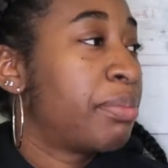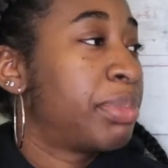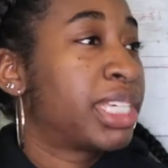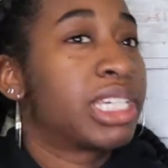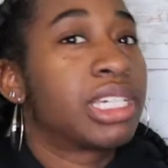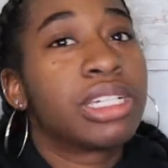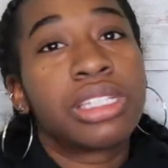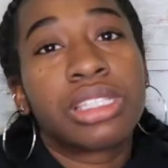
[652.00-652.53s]

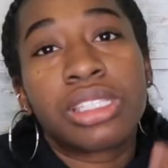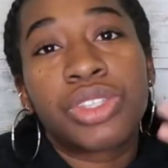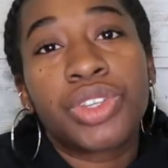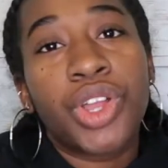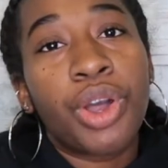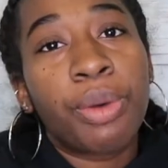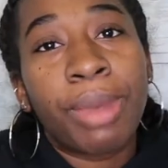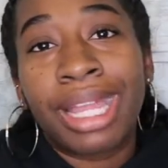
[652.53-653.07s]
because you
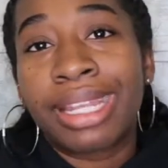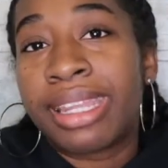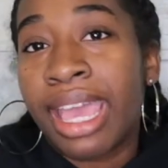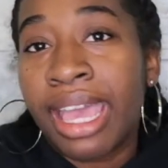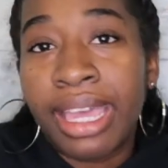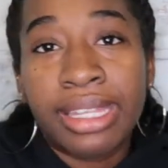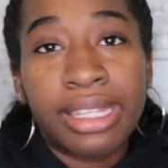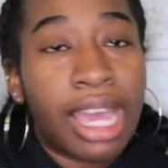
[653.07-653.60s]
know my
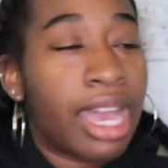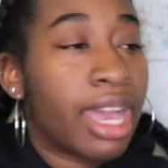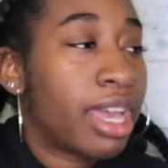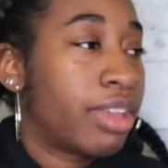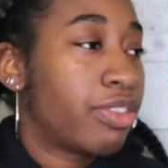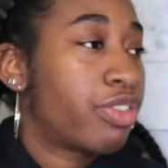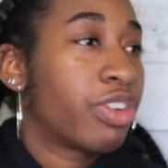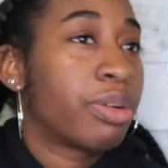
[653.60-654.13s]
dad
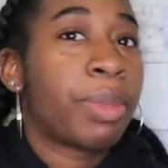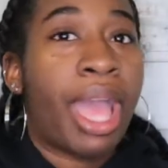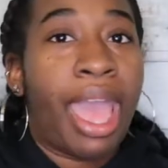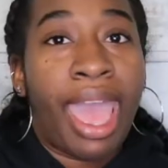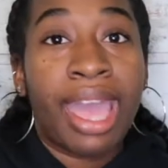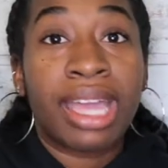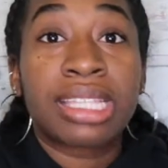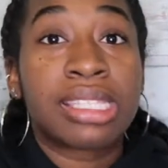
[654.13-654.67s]
died from an
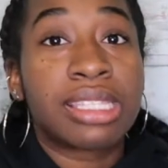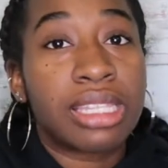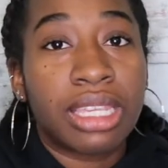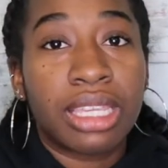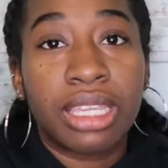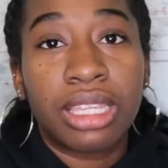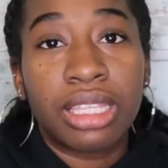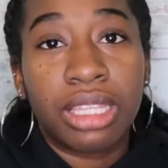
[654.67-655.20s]

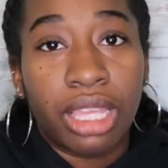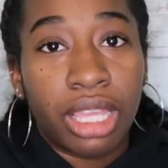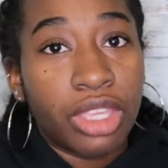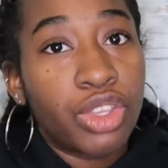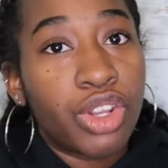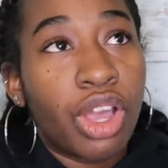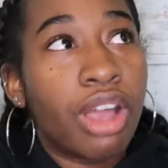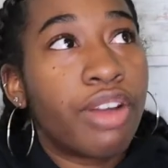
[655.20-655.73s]
accident
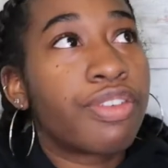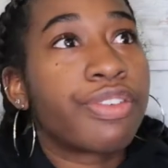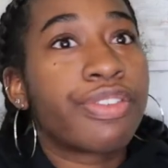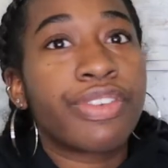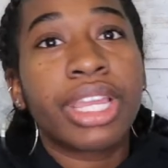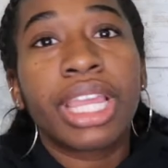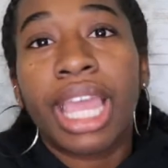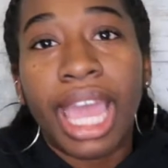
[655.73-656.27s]
you know a
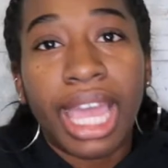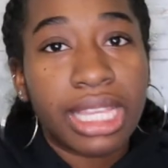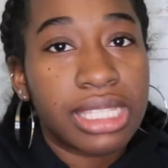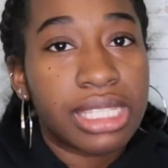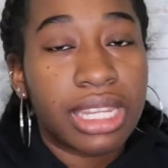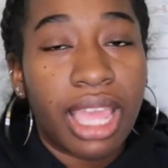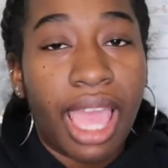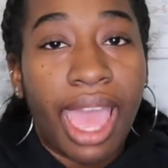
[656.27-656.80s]
freak
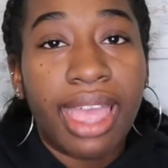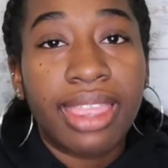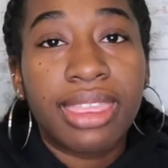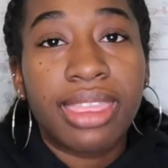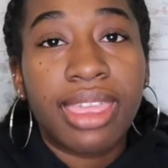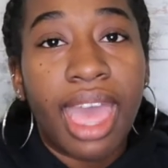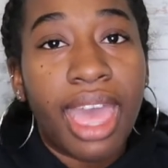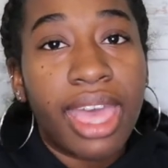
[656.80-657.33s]
accident
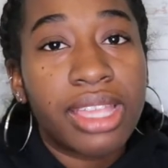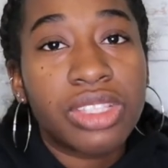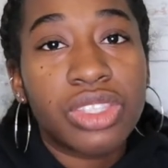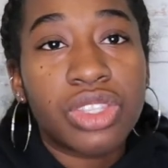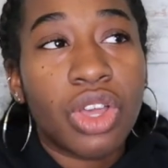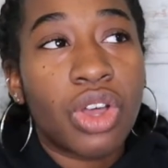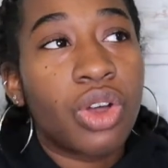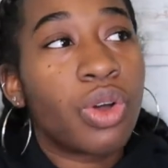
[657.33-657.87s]
at that
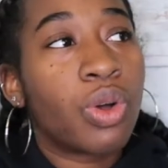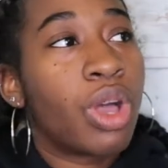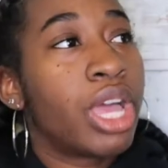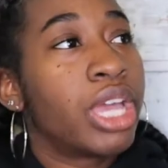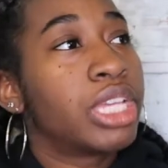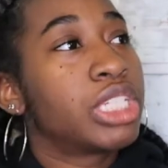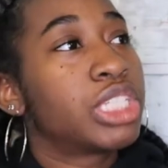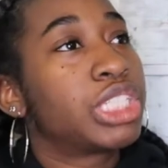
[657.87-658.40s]
so
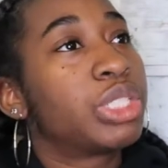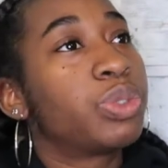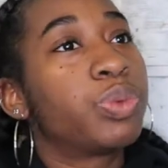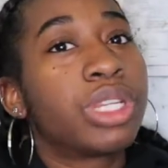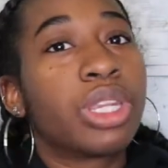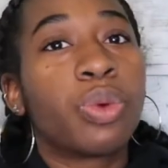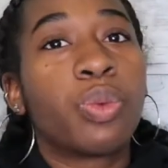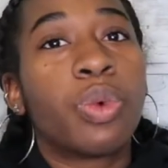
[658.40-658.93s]
she
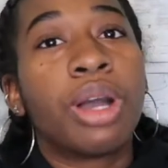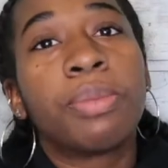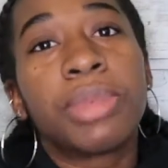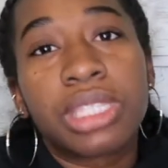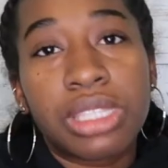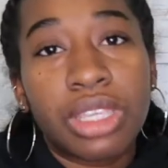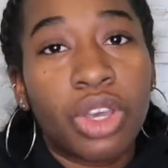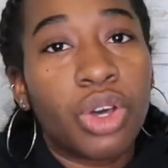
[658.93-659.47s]
wouldn't want
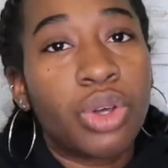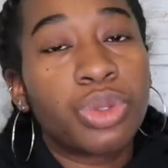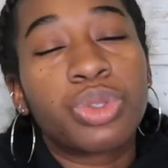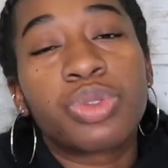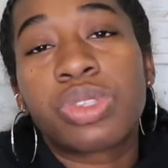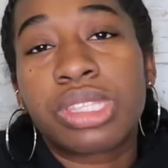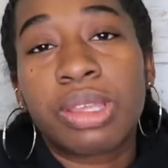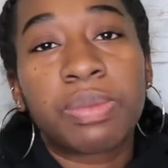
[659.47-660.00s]
me to go
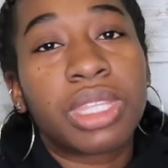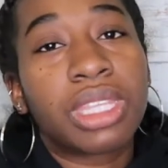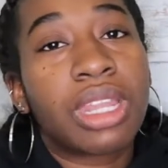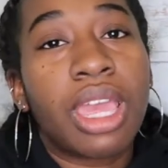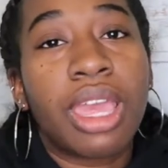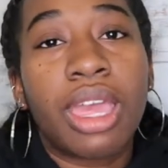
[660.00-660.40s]
through something